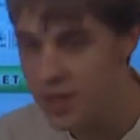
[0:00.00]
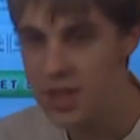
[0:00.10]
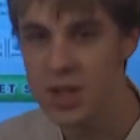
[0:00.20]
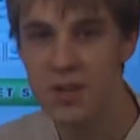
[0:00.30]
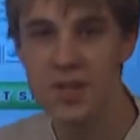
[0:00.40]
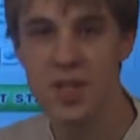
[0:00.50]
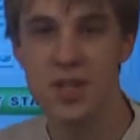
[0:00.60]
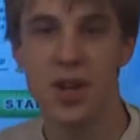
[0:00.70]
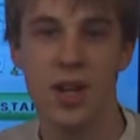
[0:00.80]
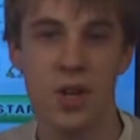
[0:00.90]
of these
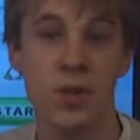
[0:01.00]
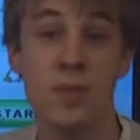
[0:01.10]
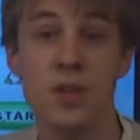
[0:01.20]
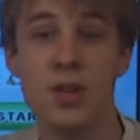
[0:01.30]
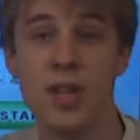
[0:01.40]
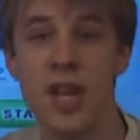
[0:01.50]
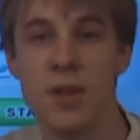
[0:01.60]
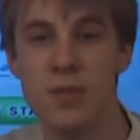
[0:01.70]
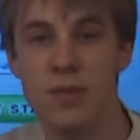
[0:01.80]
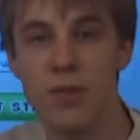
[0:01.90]
services encrypt your
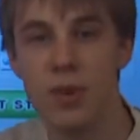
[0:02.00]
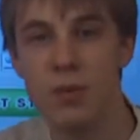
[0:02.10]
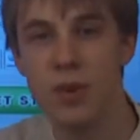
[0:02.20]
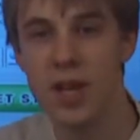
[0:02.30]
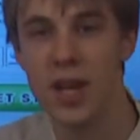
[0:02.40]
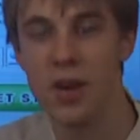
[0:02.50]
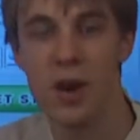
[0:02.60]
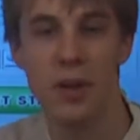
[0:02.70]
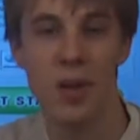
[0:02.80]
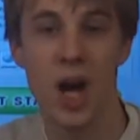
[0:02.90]
data before putting it
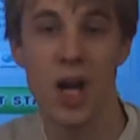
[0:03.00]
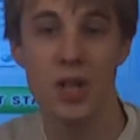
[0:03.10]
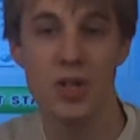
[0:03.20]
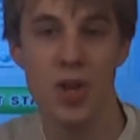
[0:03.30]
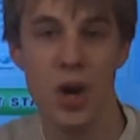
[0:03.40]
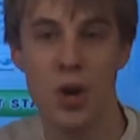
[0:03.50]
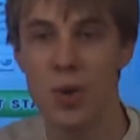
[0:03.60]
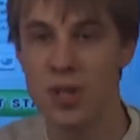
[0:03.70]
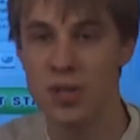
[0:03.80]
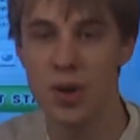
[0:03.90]
online, so
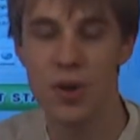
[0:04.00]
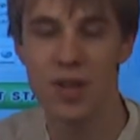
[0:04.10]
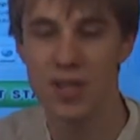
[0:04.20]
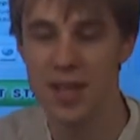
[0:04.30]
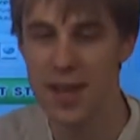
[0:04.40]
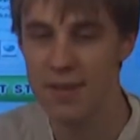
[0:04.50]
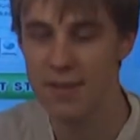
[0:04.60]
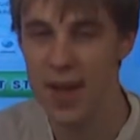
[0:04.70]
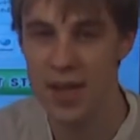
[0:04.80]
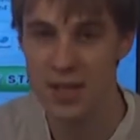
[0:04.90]
it's totally
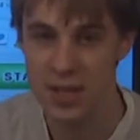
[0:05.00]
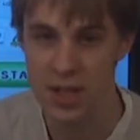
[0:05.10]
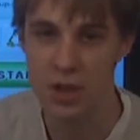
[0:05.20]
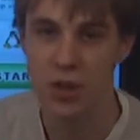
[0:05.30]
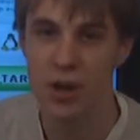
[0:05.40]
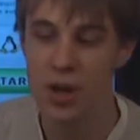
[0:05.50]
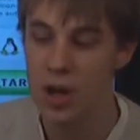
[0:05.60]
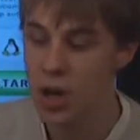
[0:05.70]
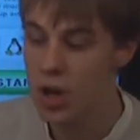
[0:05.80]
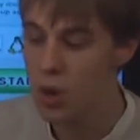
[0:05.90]
safe and secure
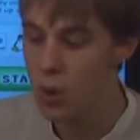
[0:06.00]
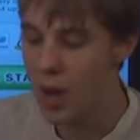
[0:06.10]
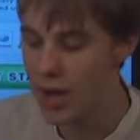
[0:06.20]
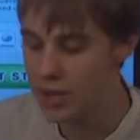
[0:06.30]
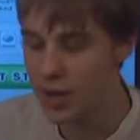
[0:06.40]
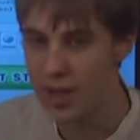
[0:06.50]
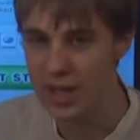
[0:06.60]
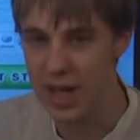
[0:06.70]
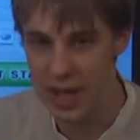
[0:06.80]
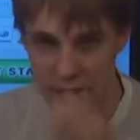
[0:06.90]
when it's
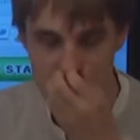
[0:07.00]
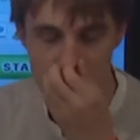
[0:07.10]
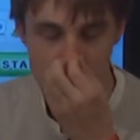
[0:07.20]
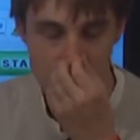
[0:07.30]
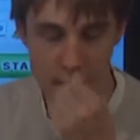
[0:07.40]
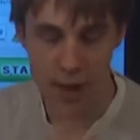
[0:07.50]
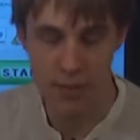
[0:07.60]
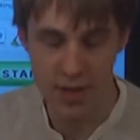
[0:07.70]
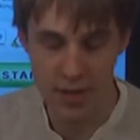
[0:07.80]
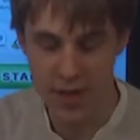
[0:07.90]
online.
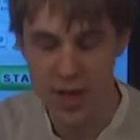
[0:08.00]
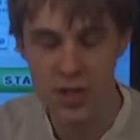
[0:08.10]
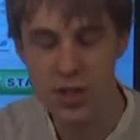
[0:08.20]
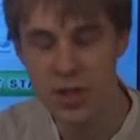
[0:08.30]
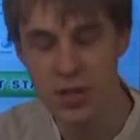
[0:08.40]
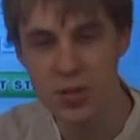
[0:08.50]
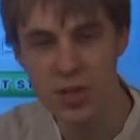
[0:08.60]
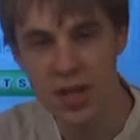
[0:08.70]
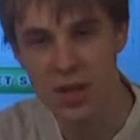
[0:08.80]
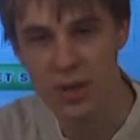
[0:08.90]
The advantage to
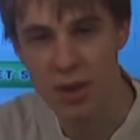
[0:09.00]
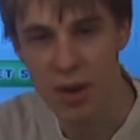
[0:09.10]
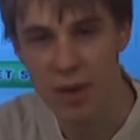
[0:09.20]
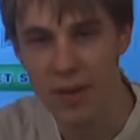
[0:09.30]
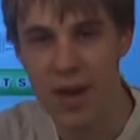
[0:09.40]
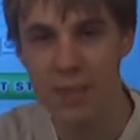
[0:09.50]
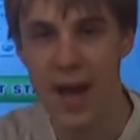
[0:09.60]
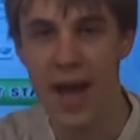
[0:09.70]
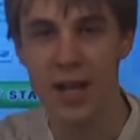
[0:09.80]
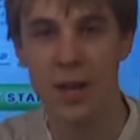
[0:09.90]
using online
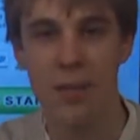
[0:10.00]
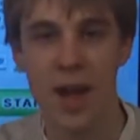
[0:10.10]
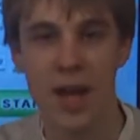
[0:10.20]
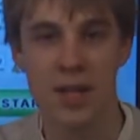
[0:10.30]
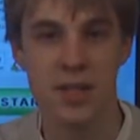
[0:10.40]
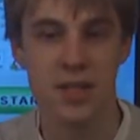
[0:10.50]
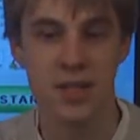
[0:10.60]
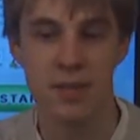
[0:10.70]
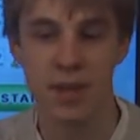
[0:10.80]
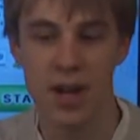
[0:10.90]
backup as
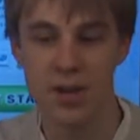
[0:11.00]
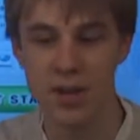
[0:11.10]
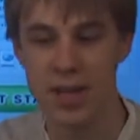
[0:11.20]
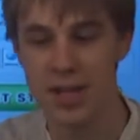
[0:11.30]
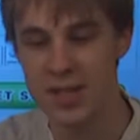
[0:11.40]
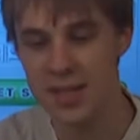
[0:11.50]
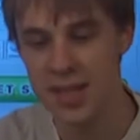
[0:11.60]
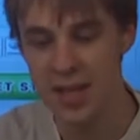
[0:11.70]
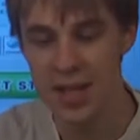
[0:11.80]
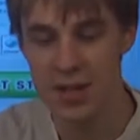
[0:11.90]
compared to like a
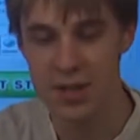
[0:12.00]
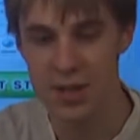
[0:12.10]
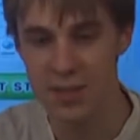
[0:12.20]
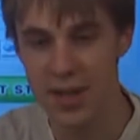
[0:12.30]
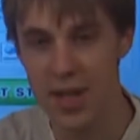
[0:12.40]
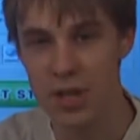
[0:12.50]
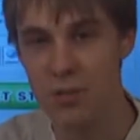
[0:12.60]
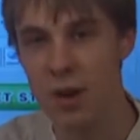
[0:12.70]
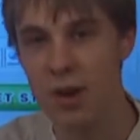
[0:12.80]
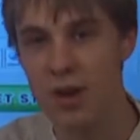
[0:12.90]
CD or something that you
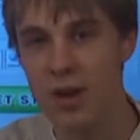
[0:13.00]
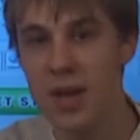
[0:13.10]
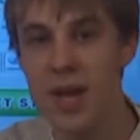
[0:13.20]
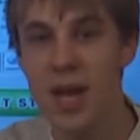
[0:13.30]
burn